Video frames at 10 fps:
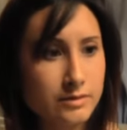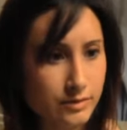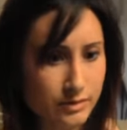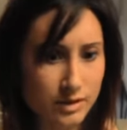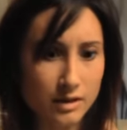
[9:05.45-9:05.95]

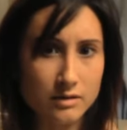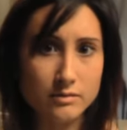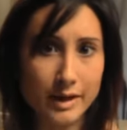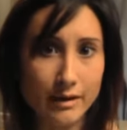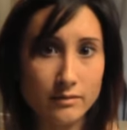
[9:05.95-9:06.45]

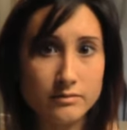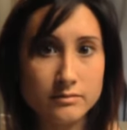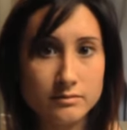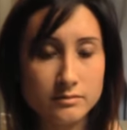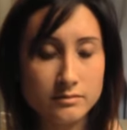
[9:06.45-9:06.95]
$200, wow.
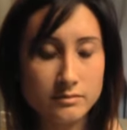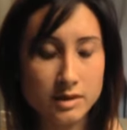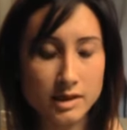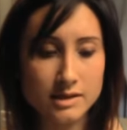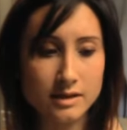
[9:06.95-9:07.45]

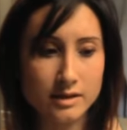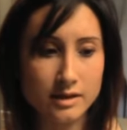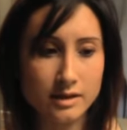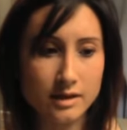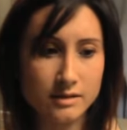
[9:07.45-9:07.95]
Unless I
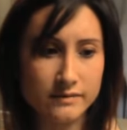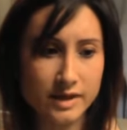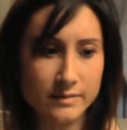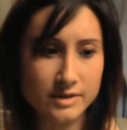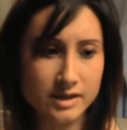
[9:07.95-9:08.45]
had lots of
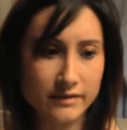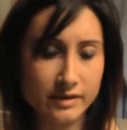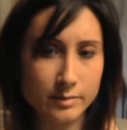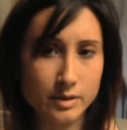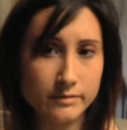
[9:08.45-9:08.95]
time to
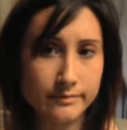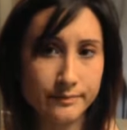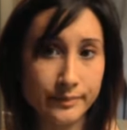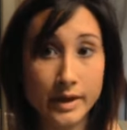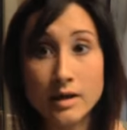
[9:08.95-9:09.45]
save up.
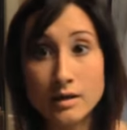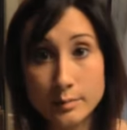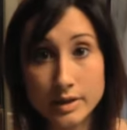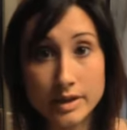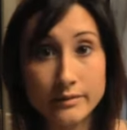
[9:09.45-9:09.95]

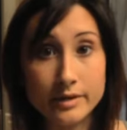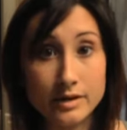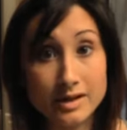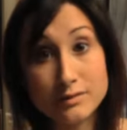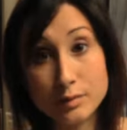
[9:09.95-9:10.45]
But
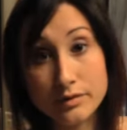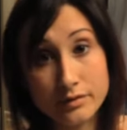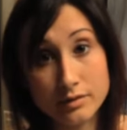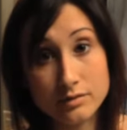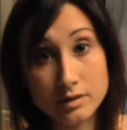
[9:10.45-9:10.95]
anyway, it is
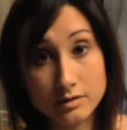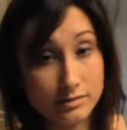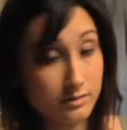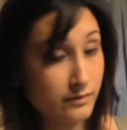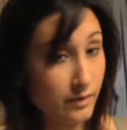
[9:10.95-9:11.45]
worth
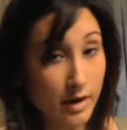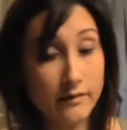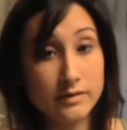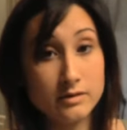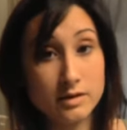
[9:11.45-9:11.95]
$200. So if you
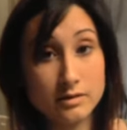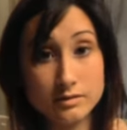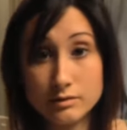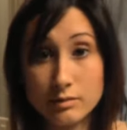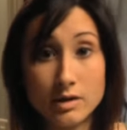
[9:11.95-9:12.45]
have it
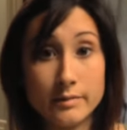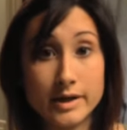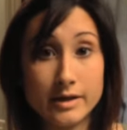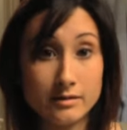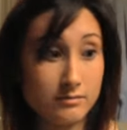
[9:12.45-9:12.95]
and you want
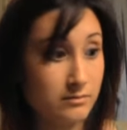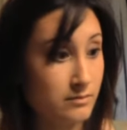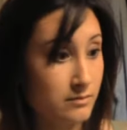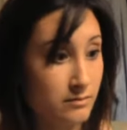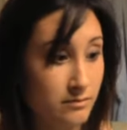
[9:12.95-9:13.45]
to buy it,
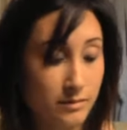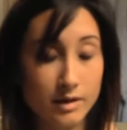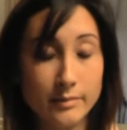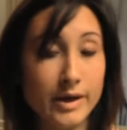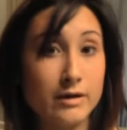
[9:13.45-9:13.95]

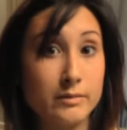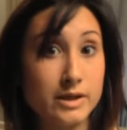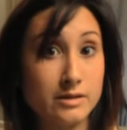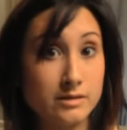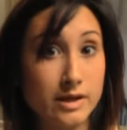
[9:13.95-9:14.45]
by all
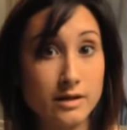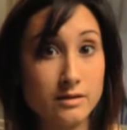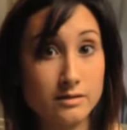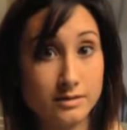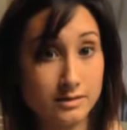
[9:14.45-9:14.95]
means get
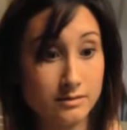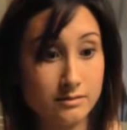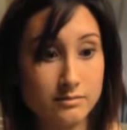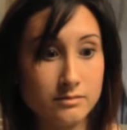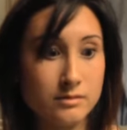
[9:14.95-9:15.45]
it, because
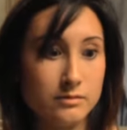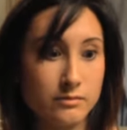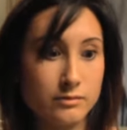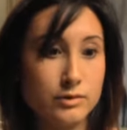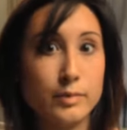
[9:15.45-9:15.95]
it's
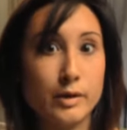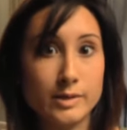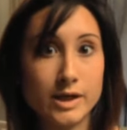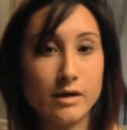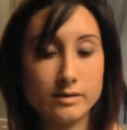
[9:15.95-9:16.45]

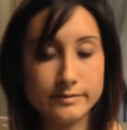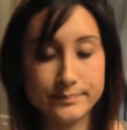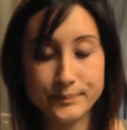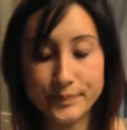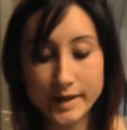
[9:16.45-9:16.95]
superbly
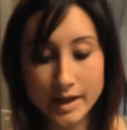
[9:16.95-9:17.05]
awesome.